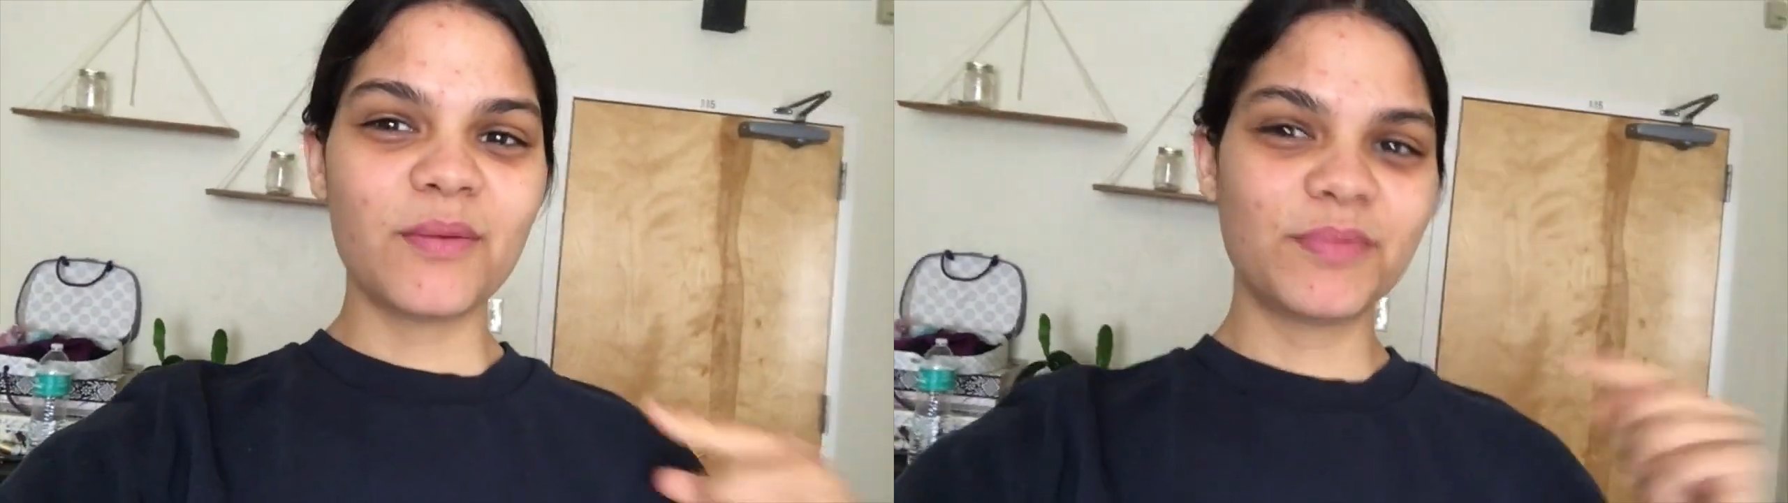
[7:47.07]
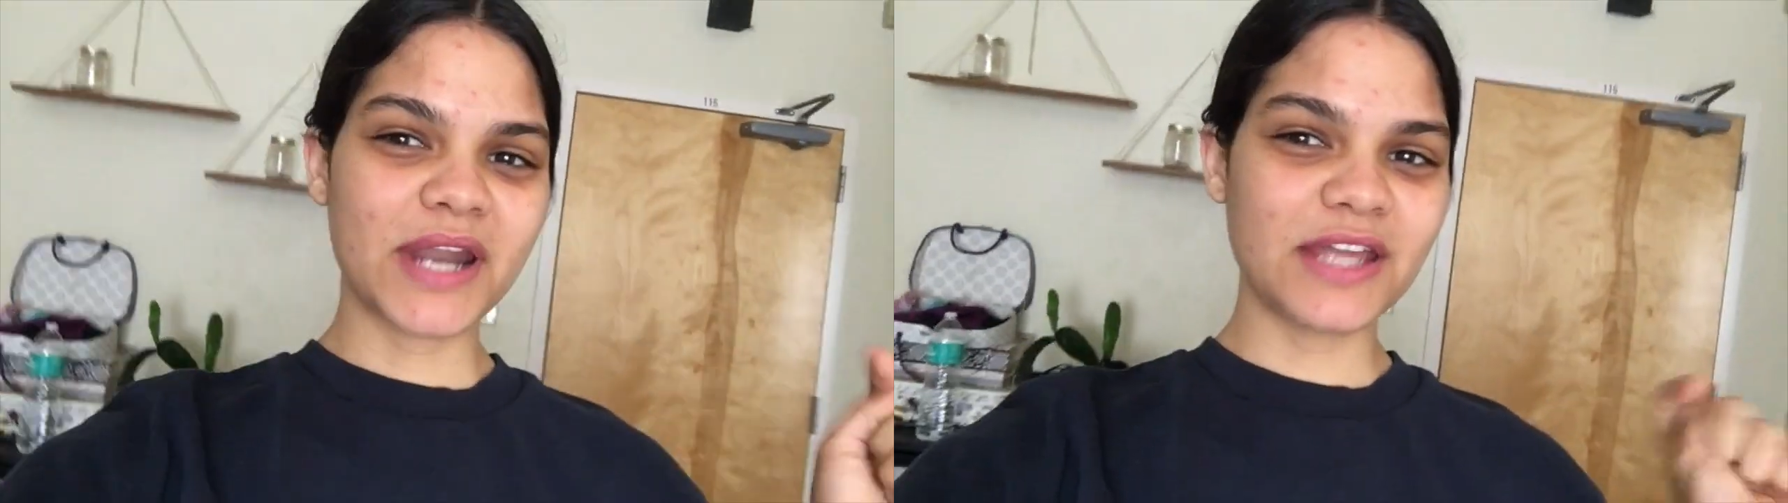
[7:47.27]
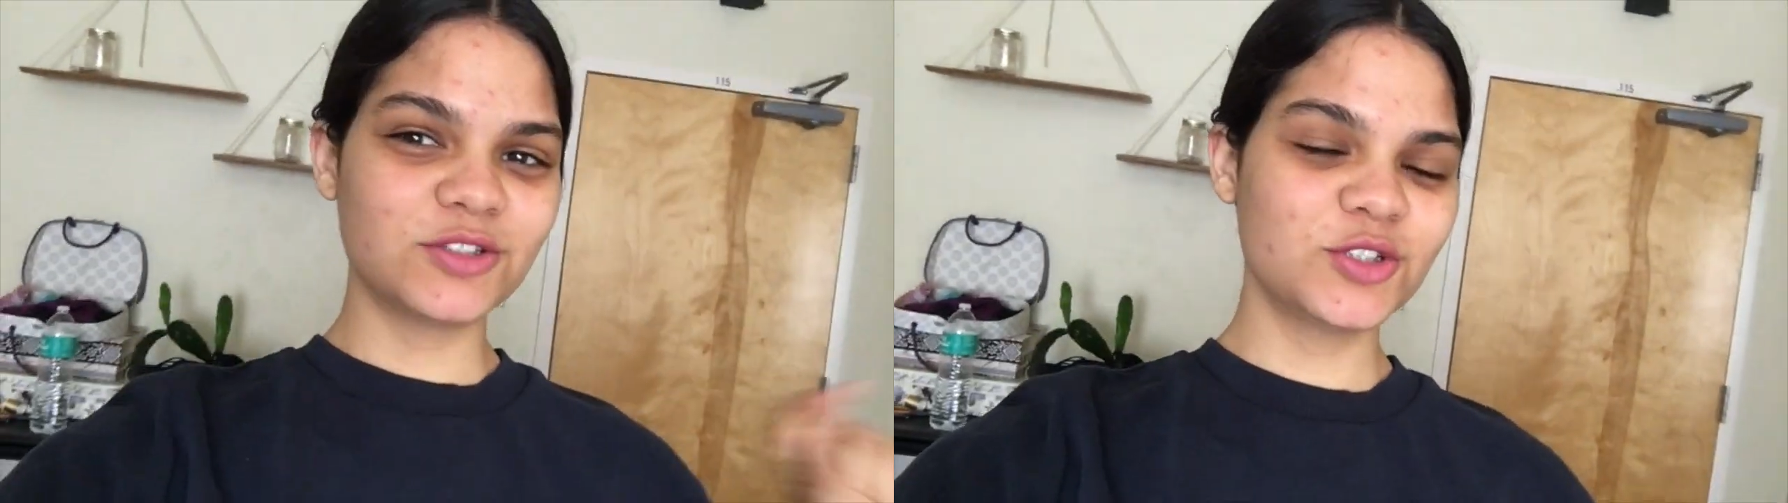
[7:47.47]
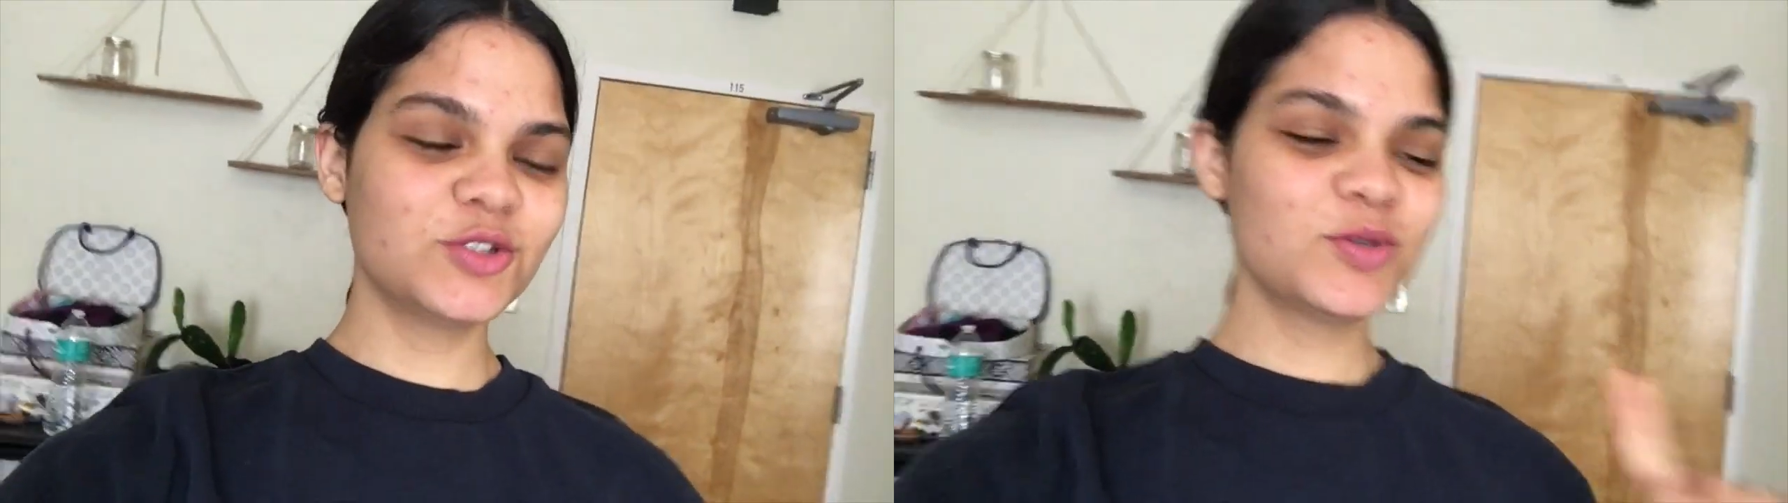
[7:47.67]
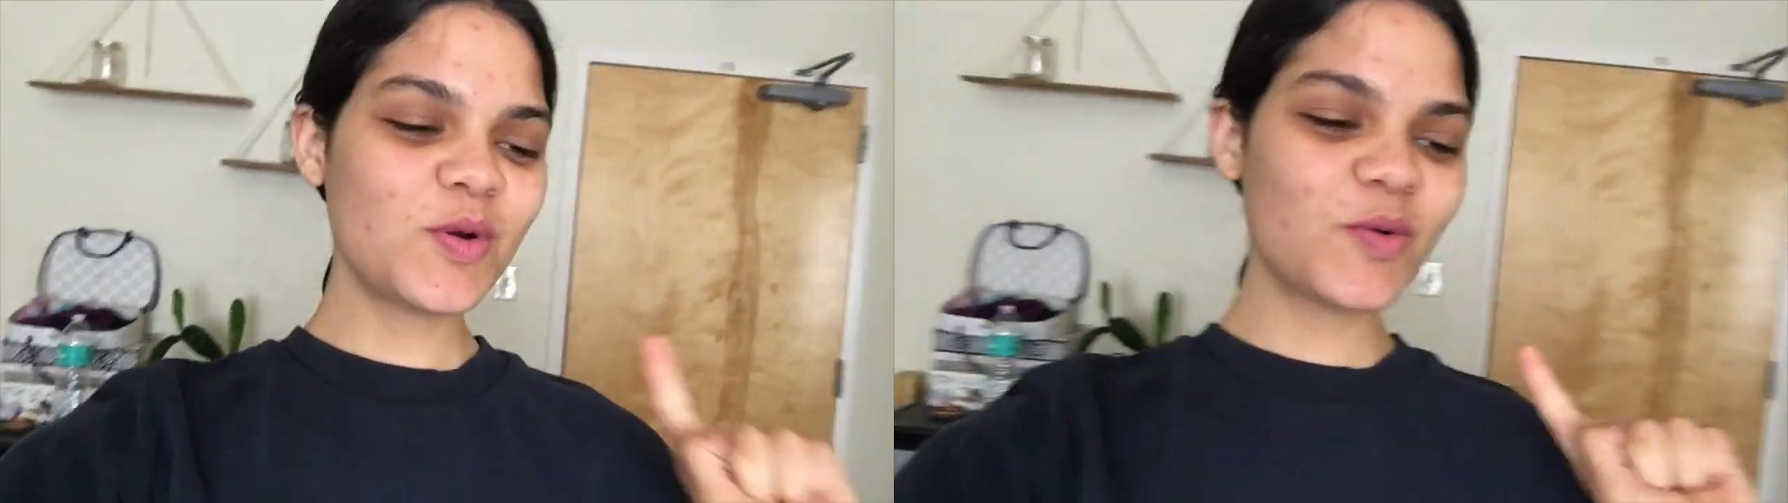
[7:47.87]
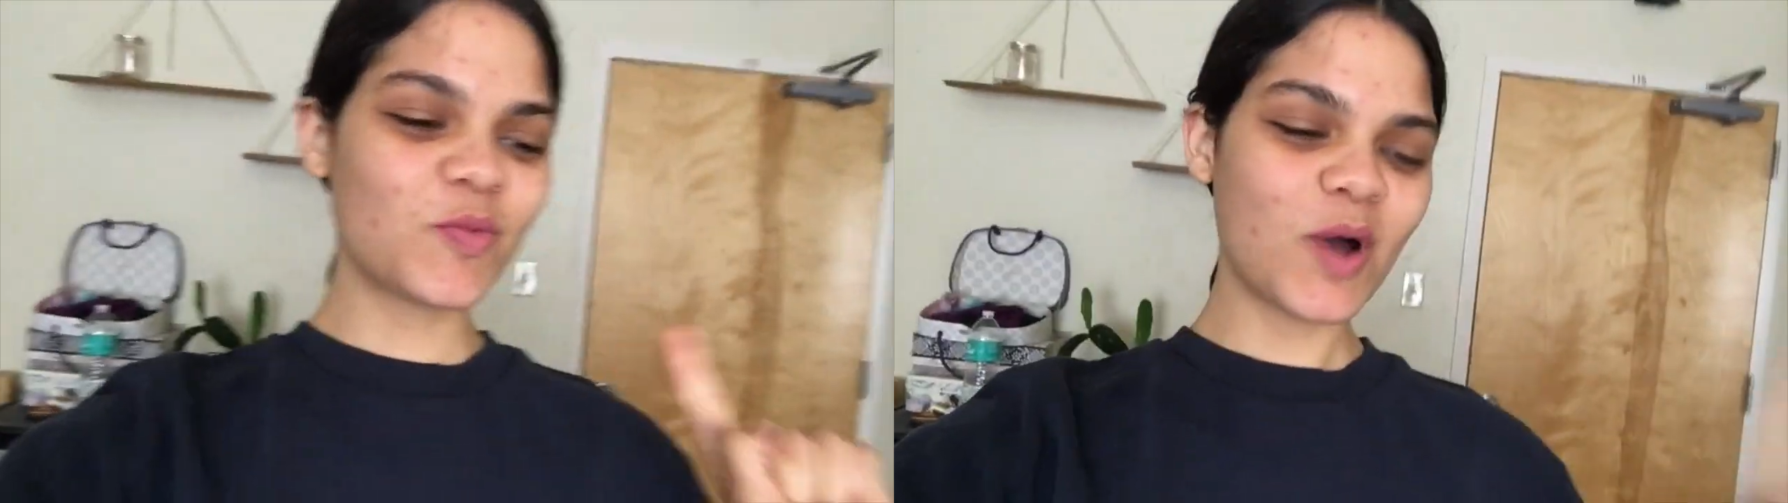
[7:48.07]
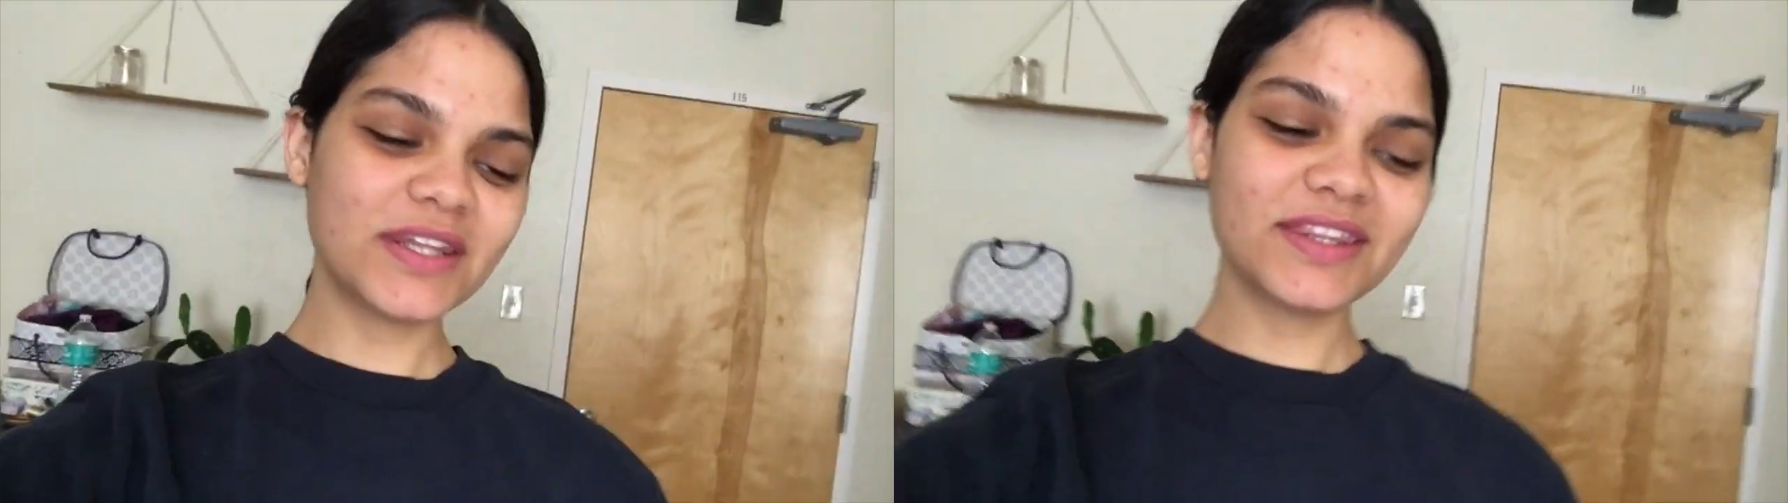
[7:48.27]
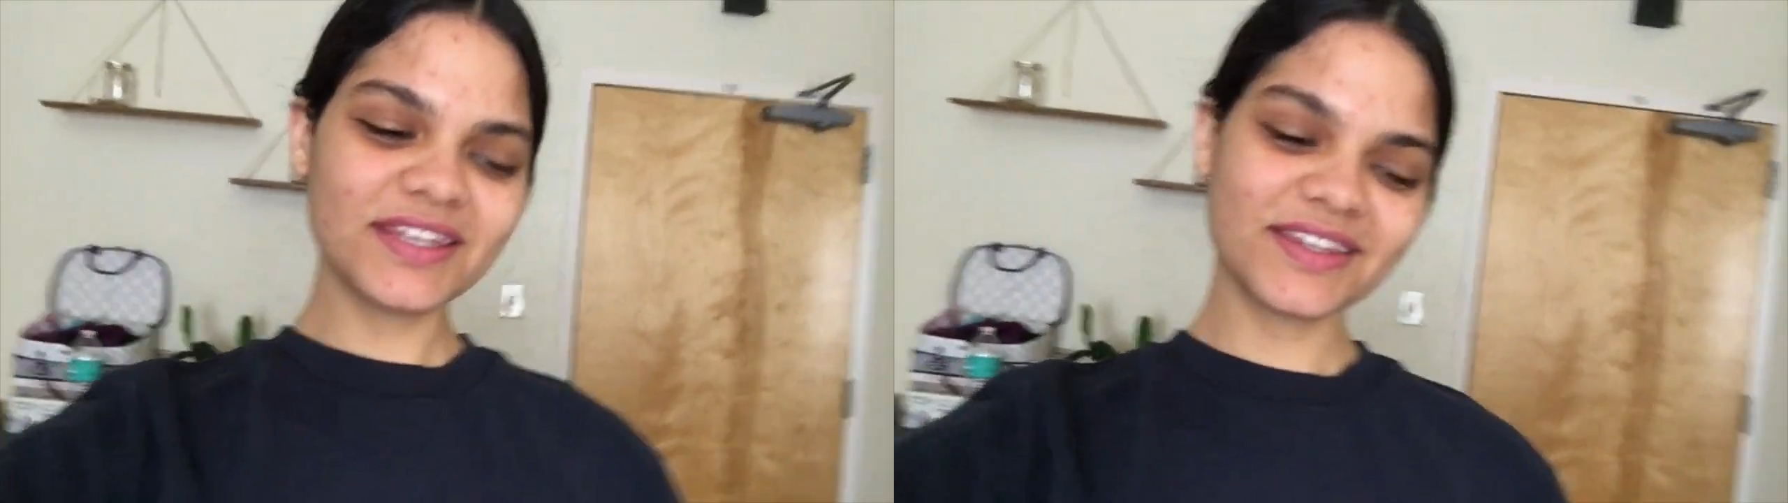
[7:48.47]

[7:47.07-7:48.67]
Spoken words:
but I do, one thing